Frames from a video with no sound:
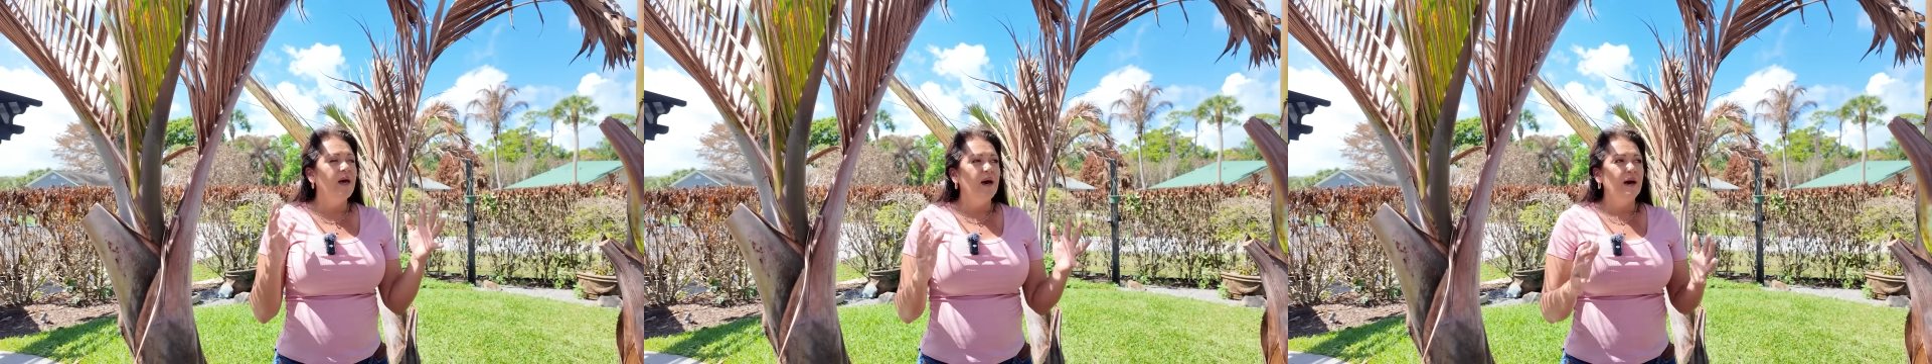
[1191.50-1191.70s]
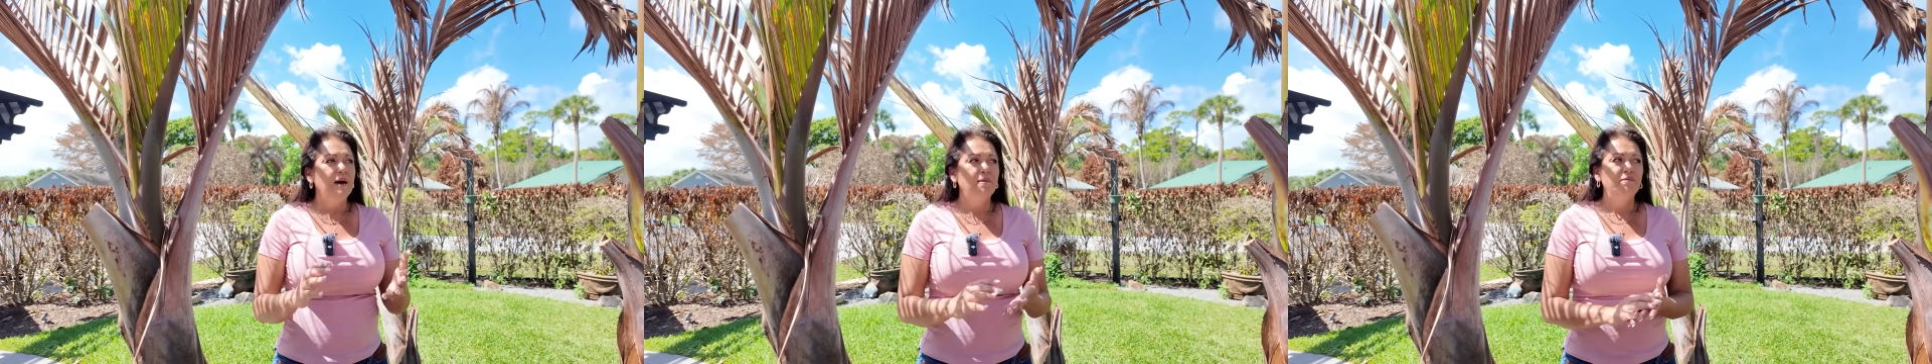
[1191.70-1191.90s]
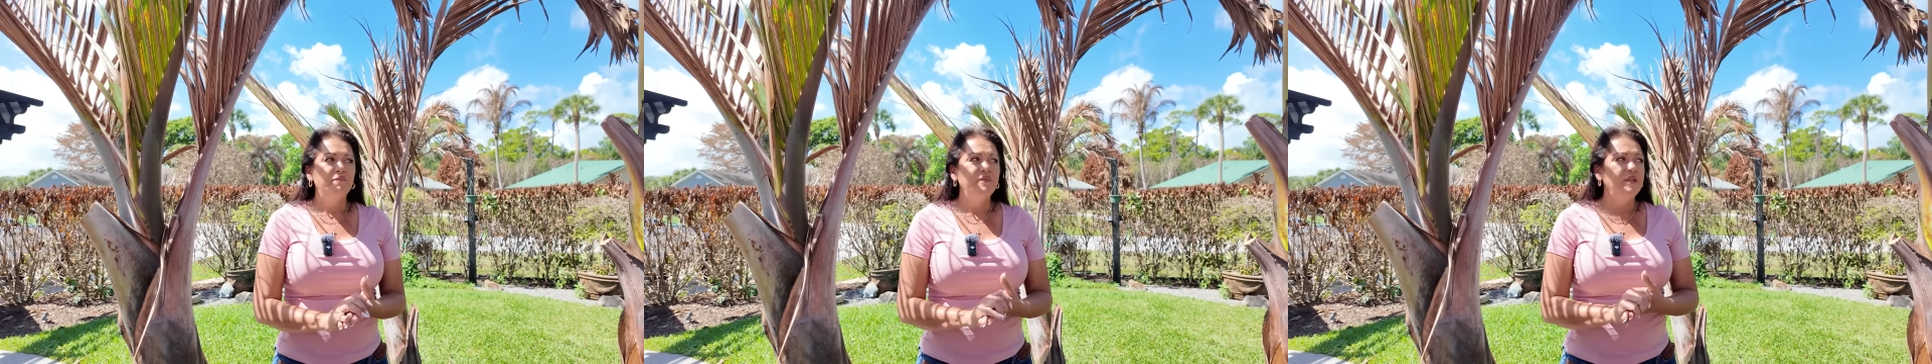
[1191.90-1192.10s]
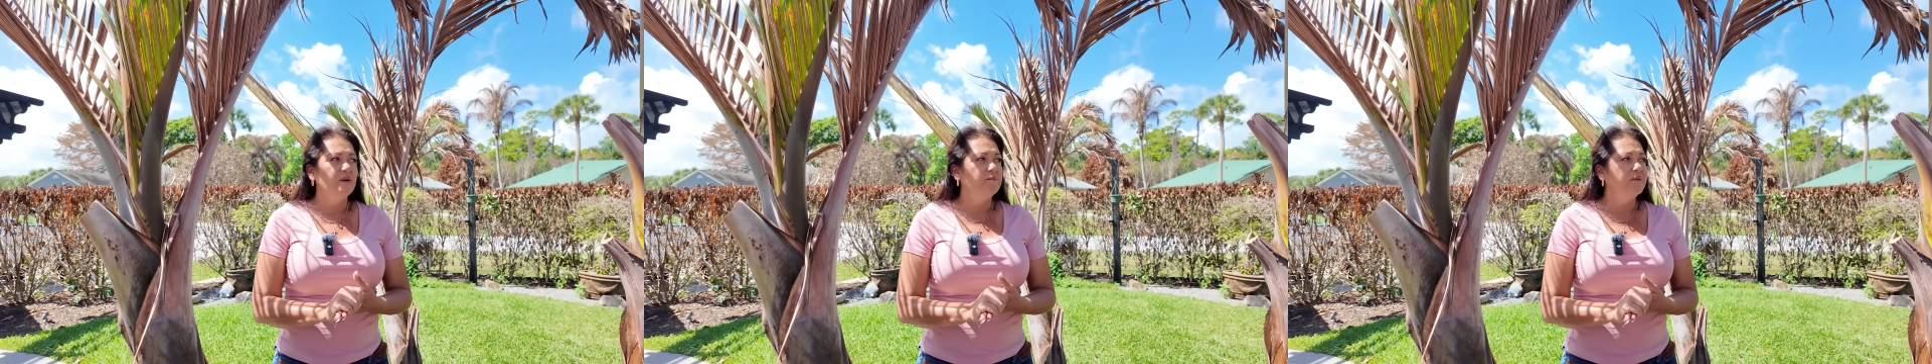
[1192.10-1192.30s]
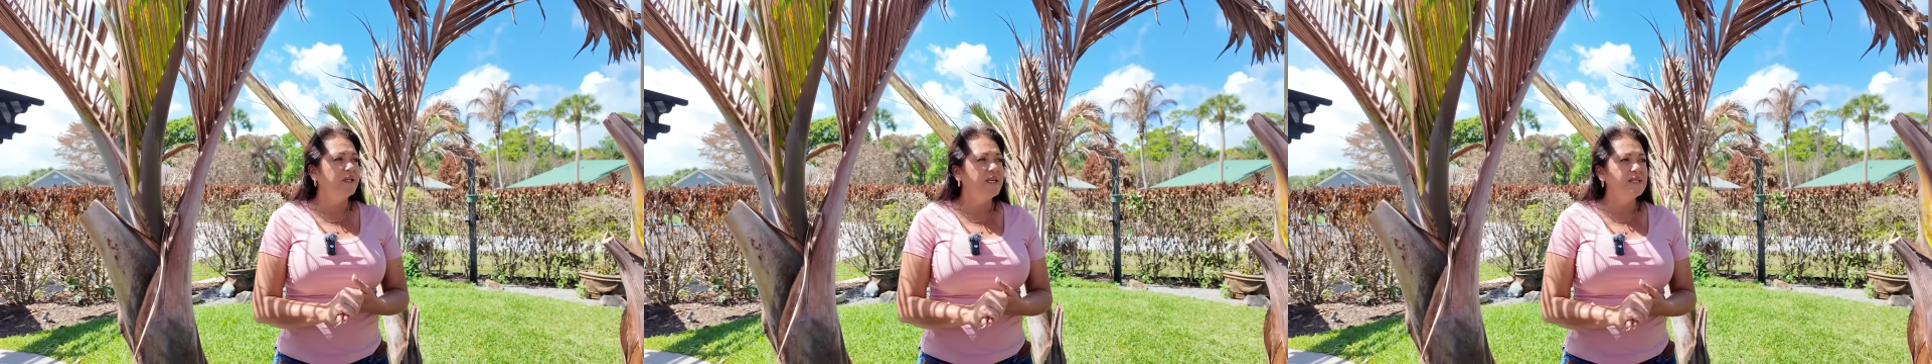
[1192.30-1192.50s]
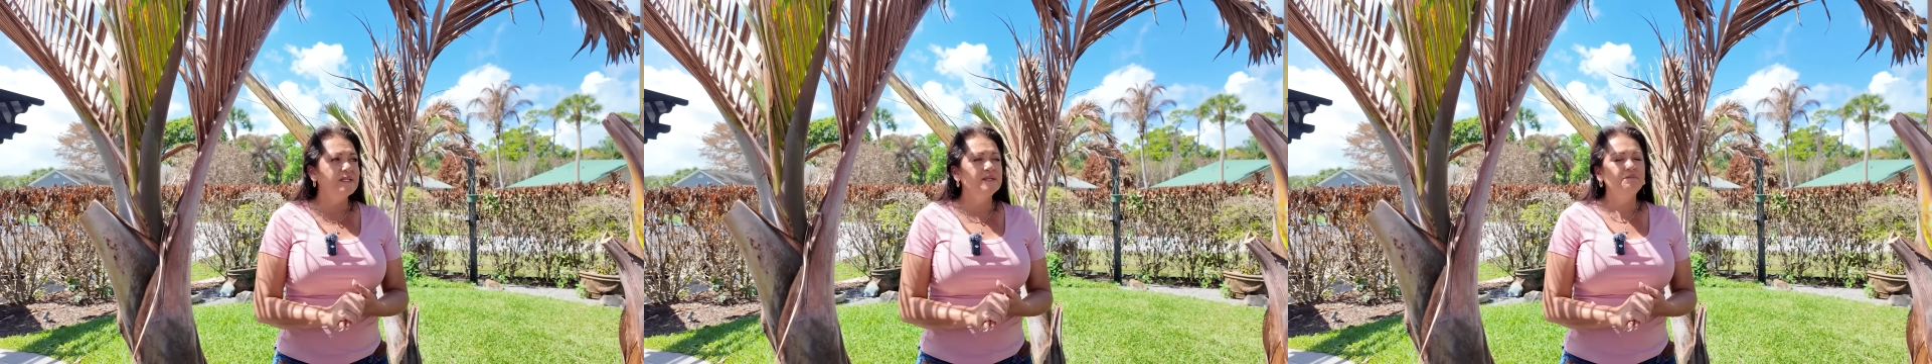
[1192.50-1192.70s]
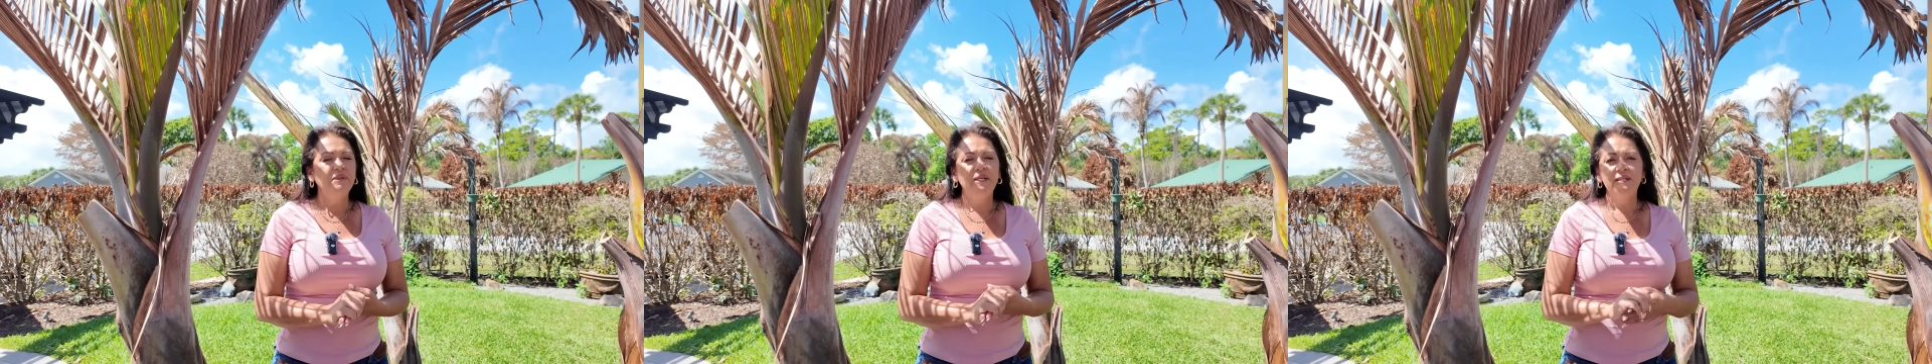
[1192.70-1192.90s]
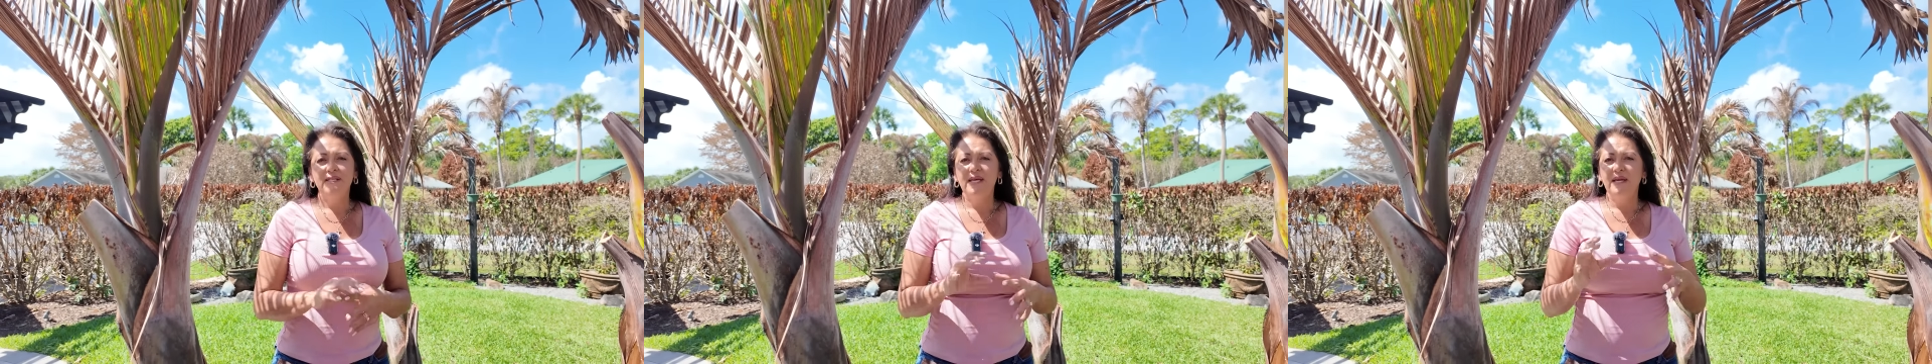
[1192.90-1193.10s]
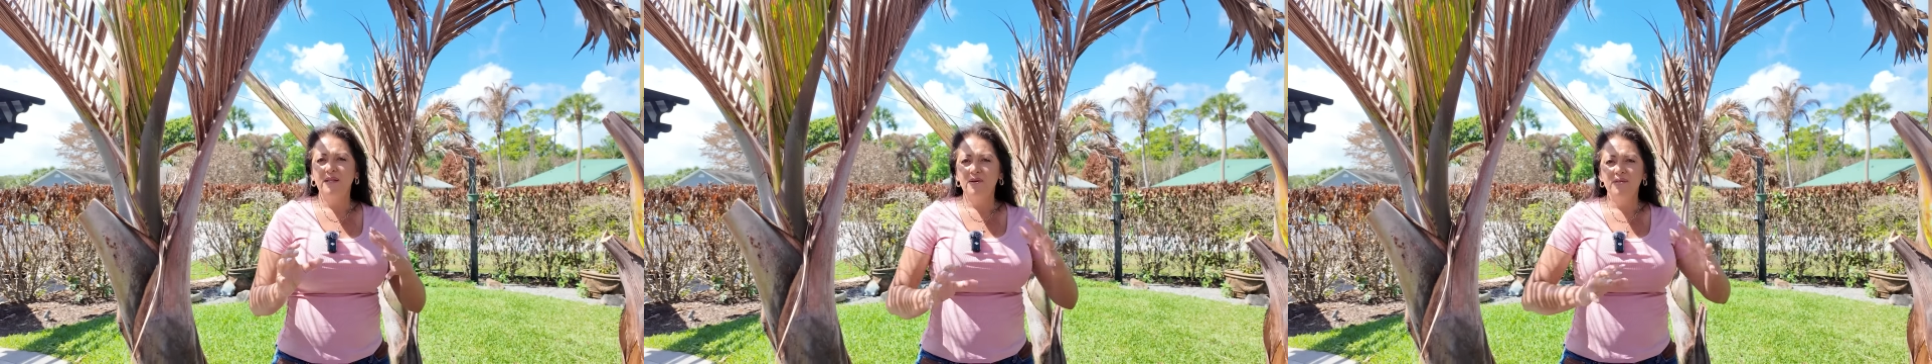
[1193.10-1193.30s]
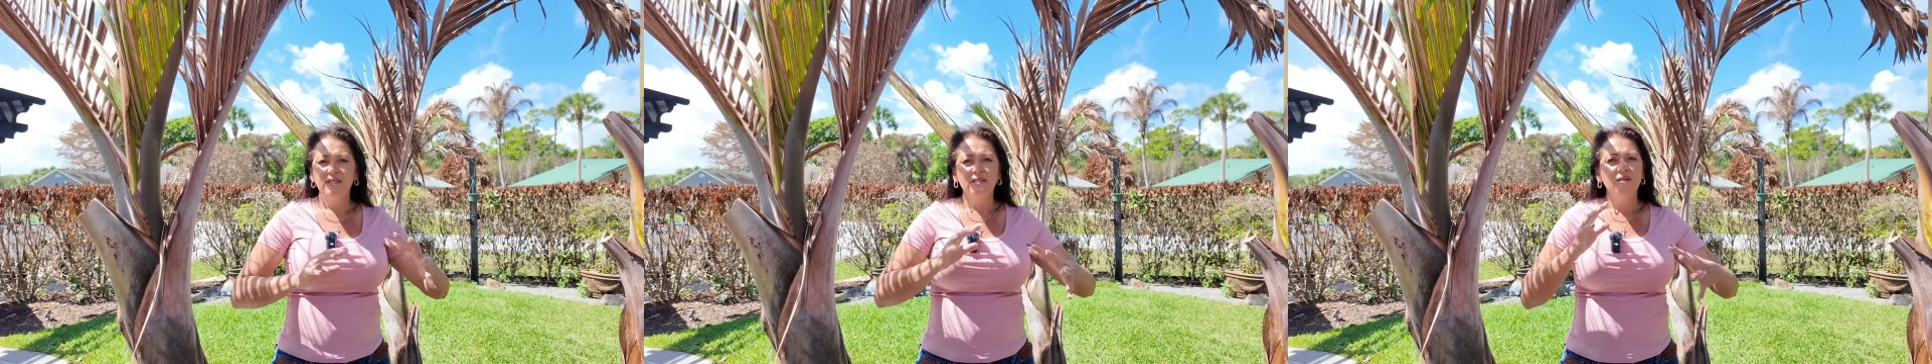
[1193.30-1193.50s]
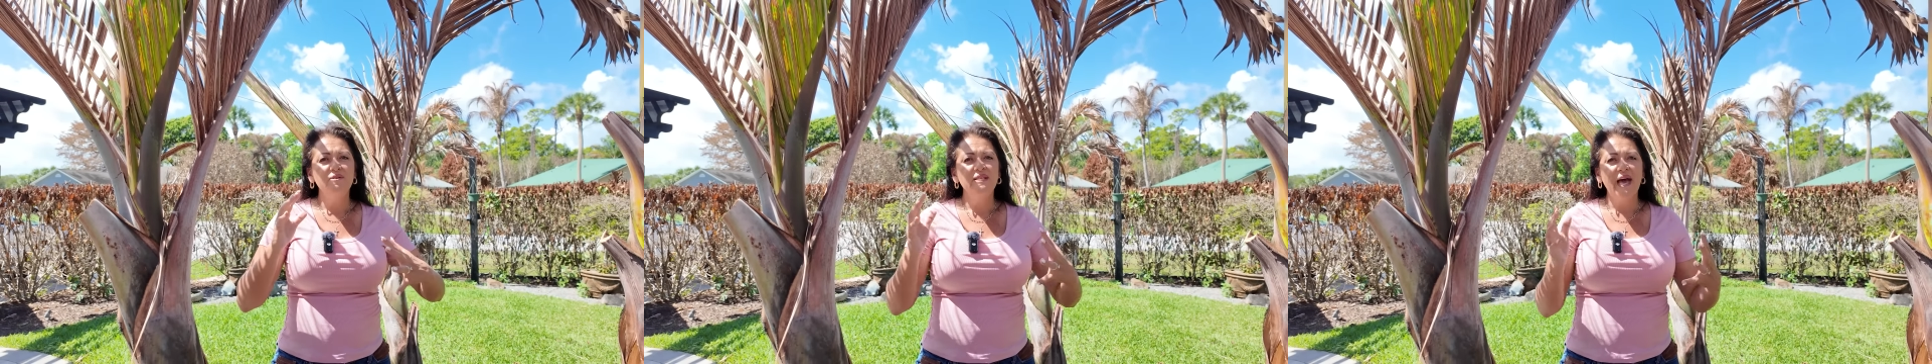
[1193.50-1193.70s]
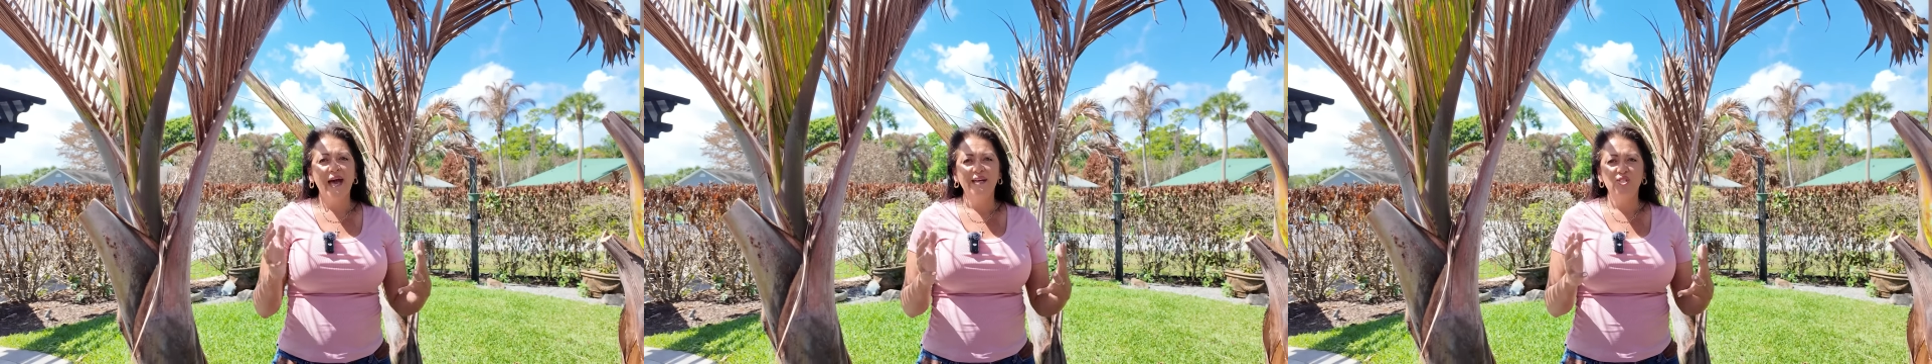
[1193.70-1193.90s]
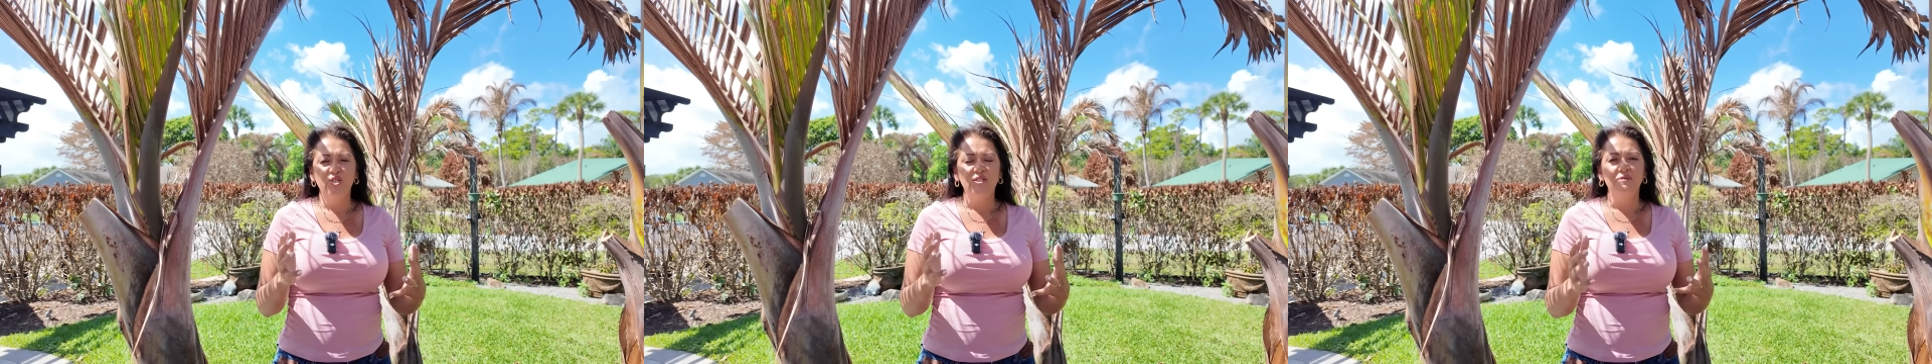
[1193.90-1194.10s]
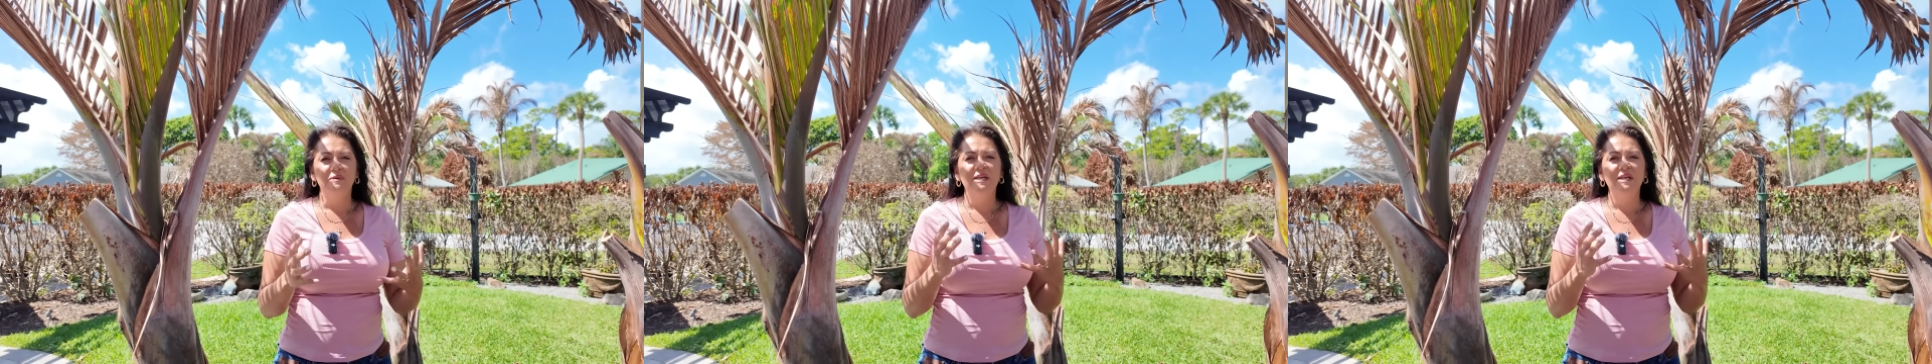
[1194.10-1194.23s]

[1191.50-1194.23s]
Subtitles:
you know, please take those actions,